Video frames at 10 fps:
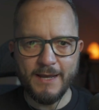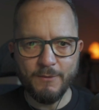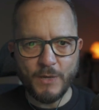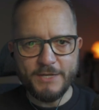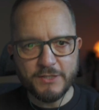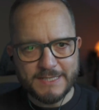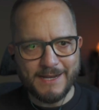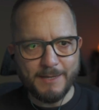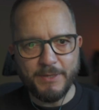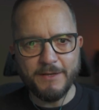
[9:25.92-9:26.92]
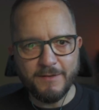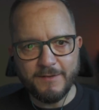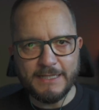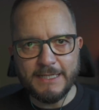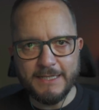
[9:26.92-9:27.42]
when you're typing and
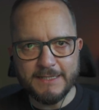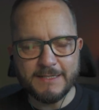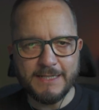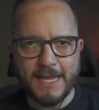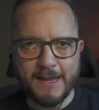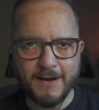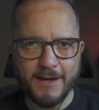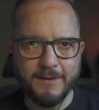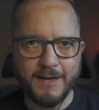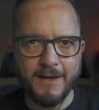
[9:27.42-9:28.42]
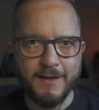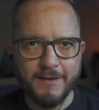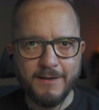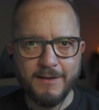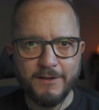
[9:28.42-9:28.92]
thinking into the AI that
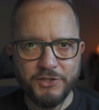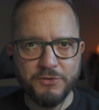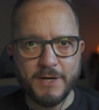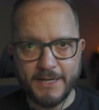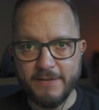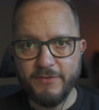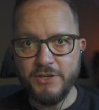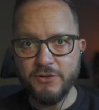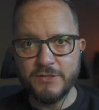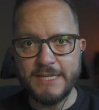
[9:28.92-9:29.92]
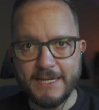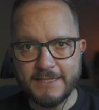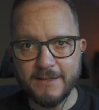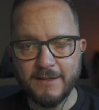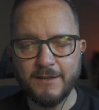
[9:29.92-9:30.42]
you are giving your
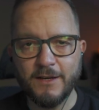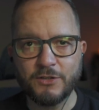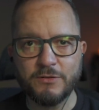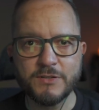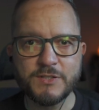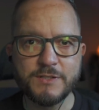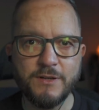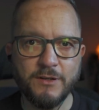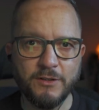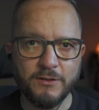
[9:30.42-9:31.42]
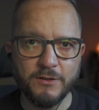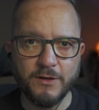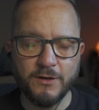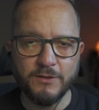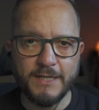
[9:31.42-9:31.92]
data across along
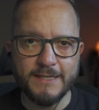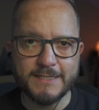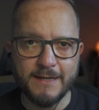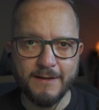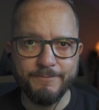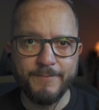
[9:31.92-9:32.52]
on the internet.